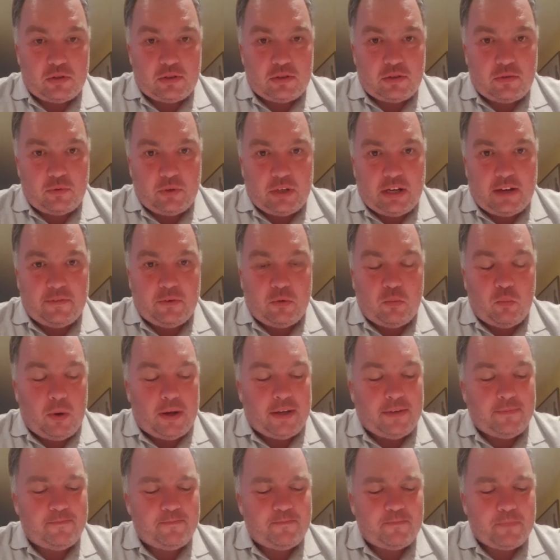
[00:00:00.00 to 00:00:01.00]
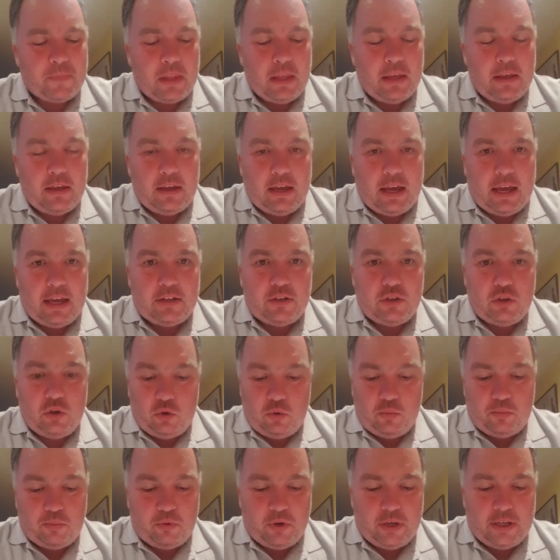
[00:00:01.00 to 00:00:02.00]
to another win at
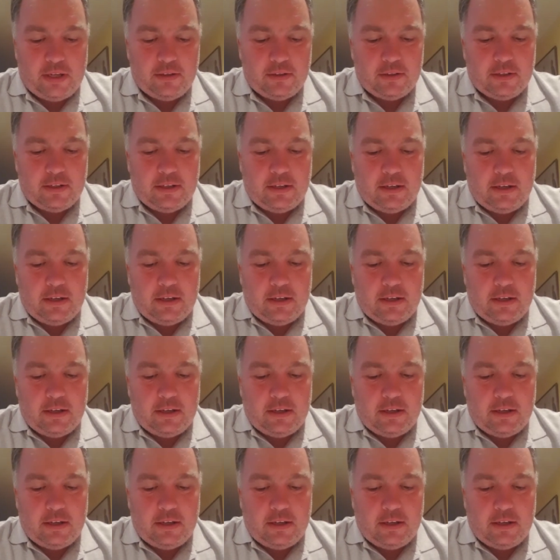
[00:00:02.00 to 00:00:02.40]
Newbury.